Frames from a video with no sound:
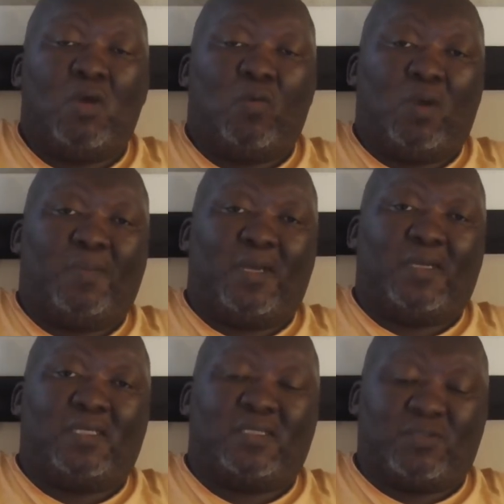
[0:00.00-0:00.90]
whereby
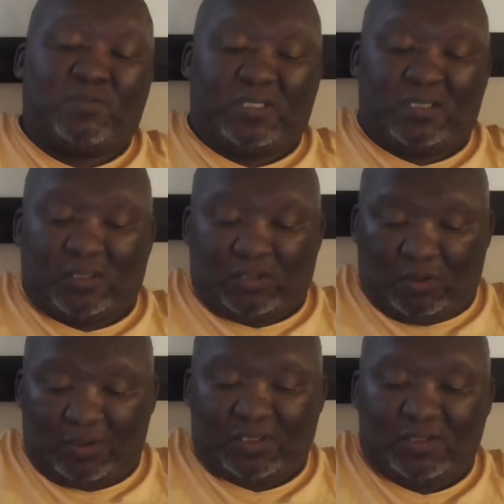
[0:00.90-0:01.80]
it is written in
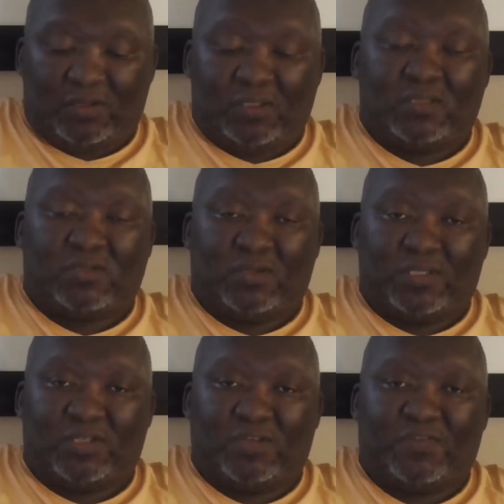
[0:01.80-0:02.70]
tonic
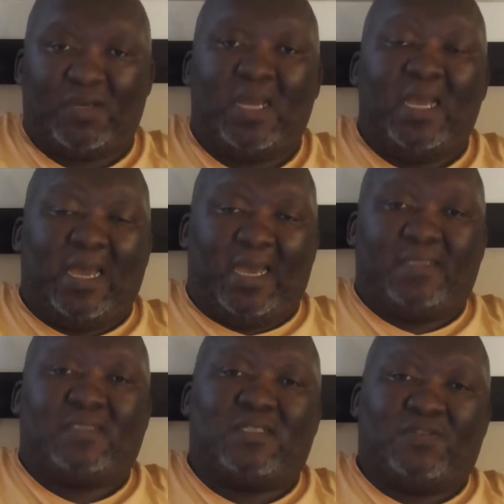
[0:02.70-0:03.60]
solfa
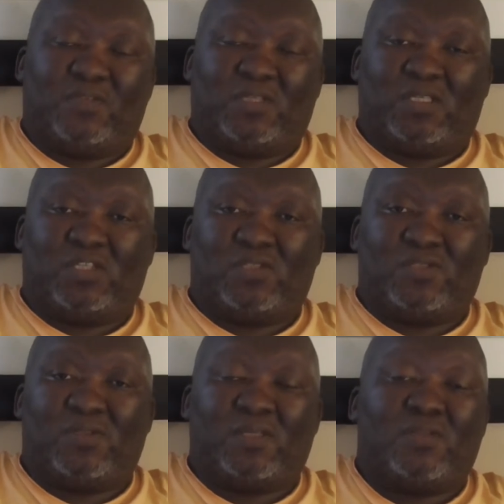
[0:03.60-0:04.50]
and staff notation,
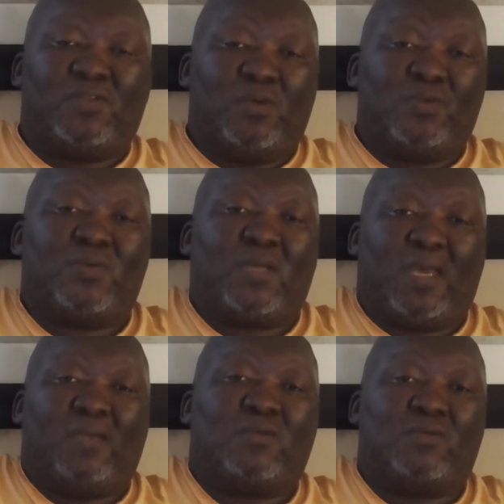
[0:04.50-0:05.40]
so that those who
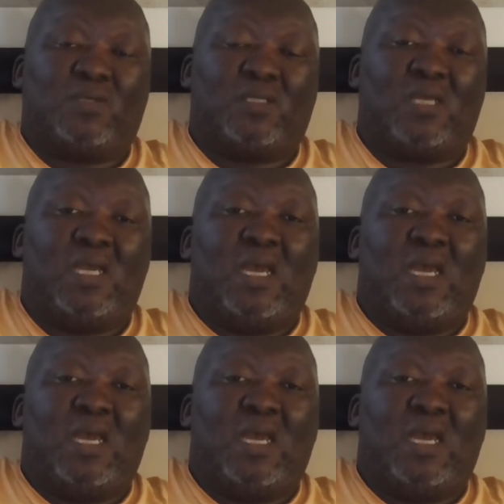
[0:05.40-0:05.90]
cannot read